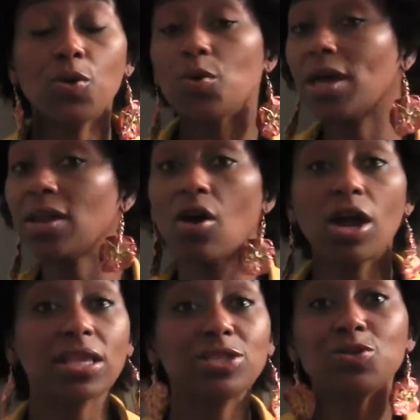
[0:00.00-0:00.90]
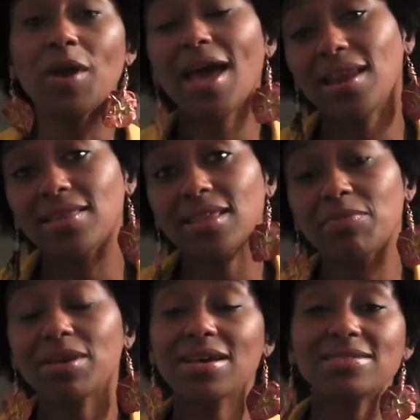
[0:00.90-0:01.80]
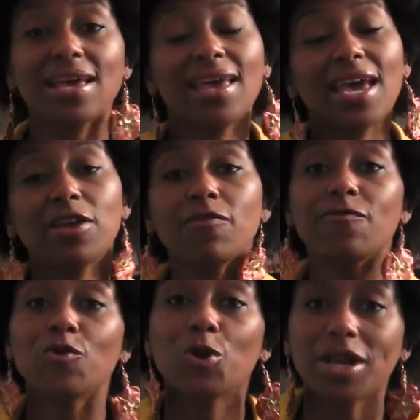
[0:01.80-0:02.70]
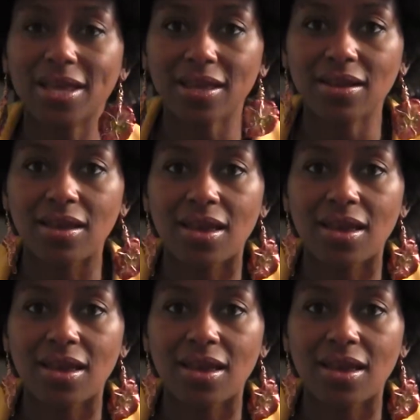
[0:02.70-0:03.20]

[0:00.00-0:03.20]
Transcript: who can hardly do anything because they can't afford it.